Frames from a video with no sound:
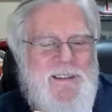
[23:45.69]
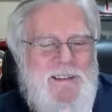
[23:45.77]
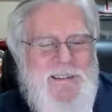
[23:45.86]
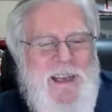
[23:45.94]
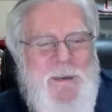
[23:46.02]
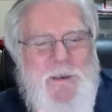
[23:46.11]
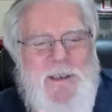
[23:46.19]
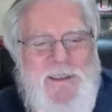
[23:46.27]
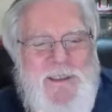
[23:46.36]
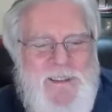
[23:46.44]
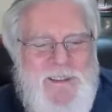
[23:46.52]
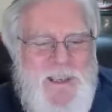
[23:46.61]
Timing
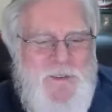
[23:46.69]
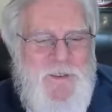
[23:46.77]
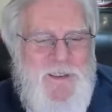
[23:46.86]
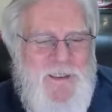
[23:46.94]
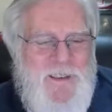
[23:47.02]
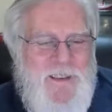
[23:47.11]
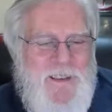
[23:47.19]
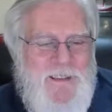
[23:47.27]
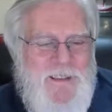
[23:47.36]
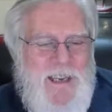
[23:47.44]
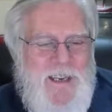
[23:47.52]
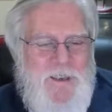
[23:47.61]
is everything.
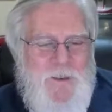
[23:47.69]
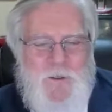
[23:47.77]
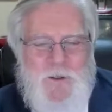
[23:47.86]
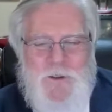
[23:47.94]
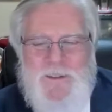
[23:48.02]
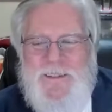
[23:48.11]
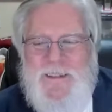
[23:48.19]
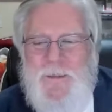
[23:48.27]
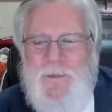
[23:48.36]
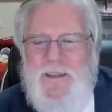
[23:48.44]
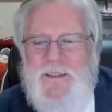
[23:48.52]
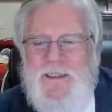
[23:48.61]
Exactly, Rosa.
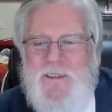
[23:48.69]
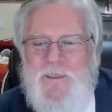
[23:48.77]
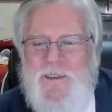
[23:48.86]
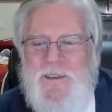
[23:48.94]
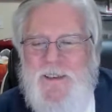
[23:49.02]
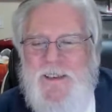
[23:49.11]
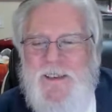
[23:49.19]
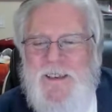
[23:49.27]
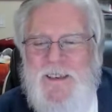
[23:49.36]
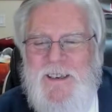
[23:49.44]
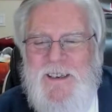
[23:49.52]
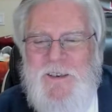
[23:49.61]
Timing is everything
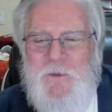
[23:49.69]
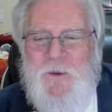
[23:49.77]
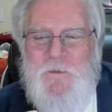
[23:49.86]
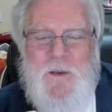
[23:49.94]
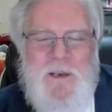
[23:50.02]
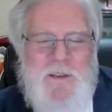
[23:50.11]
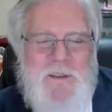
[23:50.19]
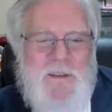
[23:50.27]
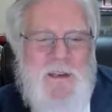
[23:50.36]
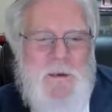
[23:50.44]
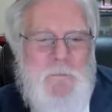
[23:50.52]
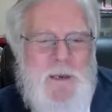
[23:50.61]
with faith
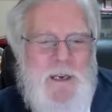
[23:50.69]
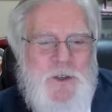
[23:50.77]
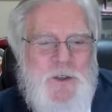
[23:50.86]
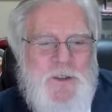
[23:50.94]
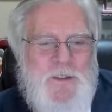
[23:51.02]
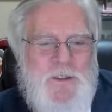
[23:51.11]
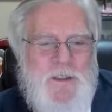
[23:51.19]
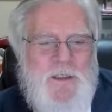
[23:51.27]
and patience.